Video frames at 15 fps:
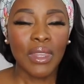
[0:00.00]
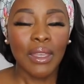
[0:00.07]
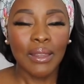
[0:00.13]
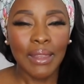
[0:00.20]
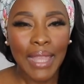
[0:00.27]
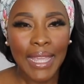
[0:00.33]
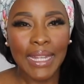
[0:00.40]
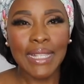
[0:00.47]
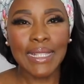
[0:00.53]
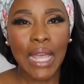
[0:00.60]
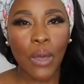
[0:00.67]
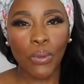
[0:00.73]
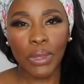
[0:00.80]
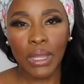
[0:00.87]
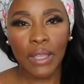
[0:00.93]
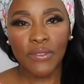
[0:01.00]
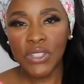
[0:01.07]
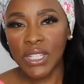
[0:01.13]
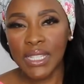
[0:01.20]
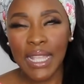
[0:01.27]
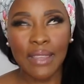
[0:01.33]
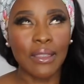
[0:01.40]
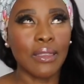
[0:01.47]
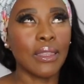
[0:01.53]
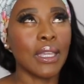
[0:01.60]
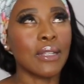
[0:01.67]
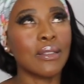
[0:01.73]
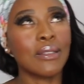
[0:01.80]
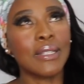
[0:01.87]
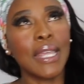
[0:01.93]
Ladies, I would love to say that
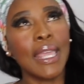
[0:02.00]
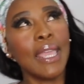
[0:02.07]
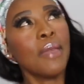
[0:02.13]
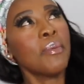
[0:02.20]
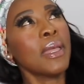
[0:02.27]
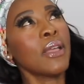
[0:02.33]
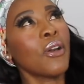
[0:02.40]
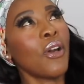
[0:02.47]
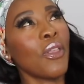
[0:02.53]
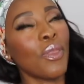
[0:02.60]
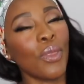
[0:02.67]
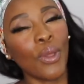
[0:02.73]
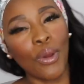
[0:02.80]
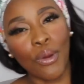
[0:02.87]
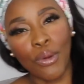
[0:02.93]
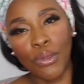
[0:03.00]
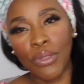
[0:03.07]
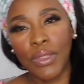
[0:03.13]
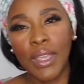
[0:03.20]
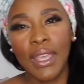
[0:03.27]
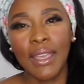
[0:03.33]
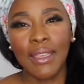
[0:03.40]
they're teeming on the earth.